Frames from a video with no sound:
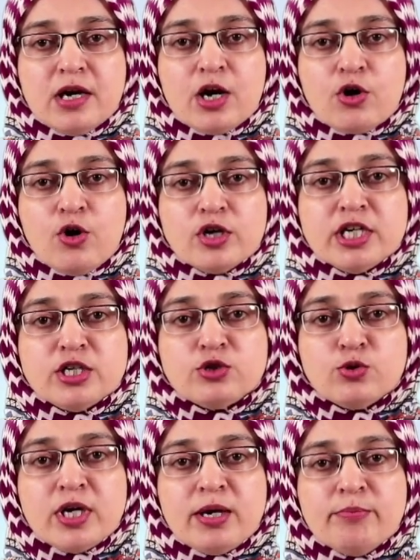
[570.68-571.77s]
According
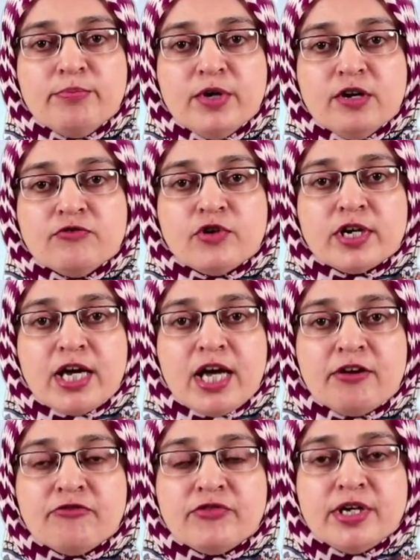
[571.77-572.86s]
to him, for
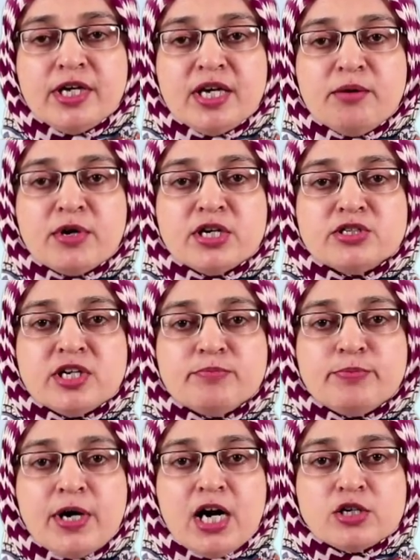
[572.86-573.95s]
every
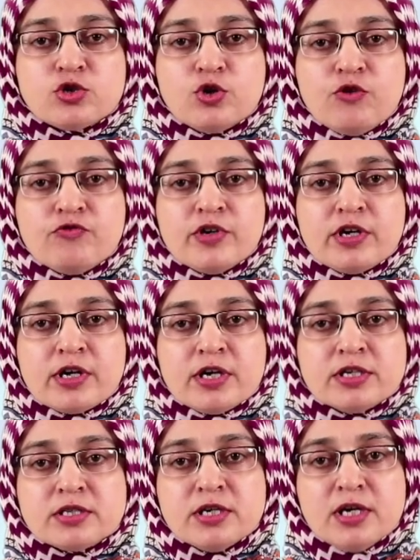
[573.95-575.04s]
emergent part of the
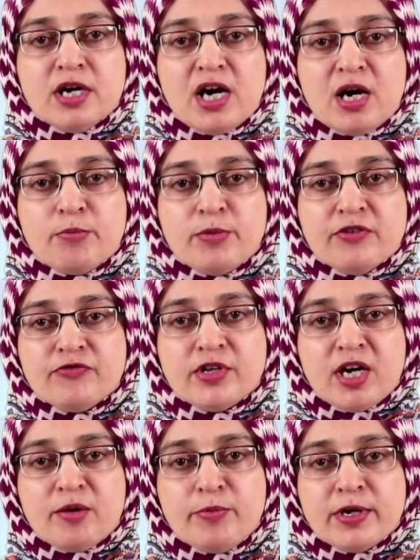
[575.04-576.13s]
crust above
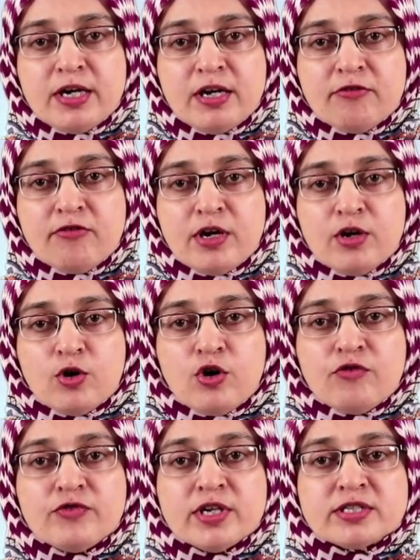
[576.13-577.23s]
the upper level
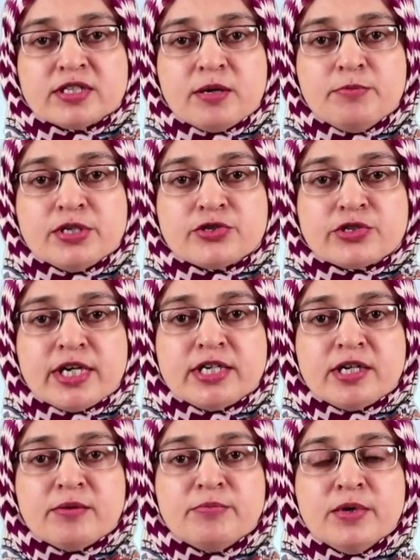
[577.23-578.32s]
of the
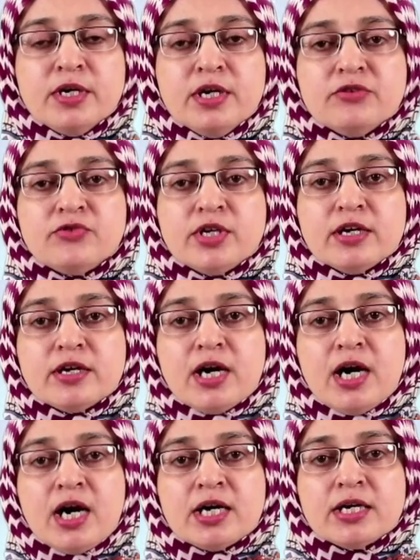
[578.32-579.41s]
substratum, there
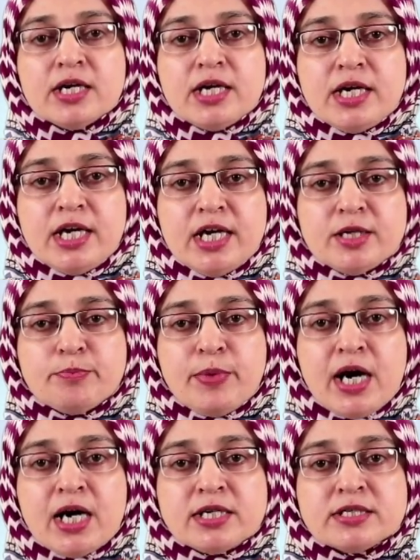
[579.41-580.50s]
are 8
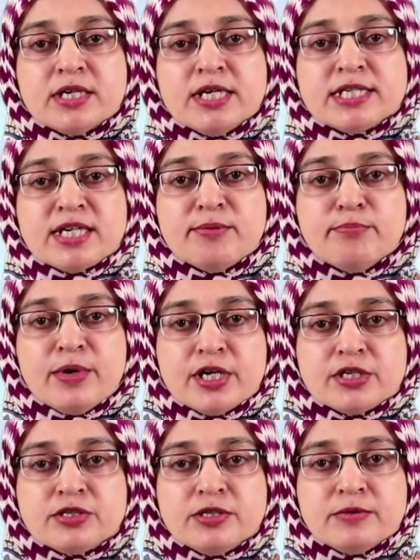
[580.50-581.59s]
parts
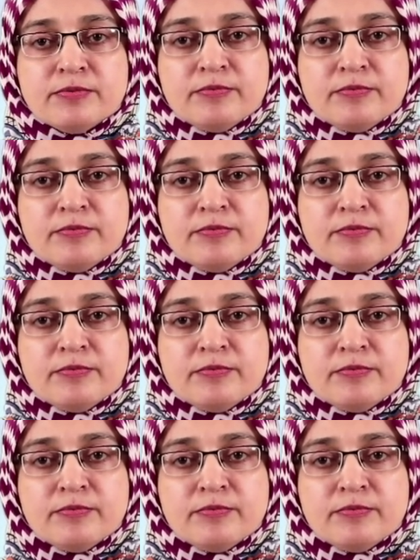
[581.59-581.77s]
submerged.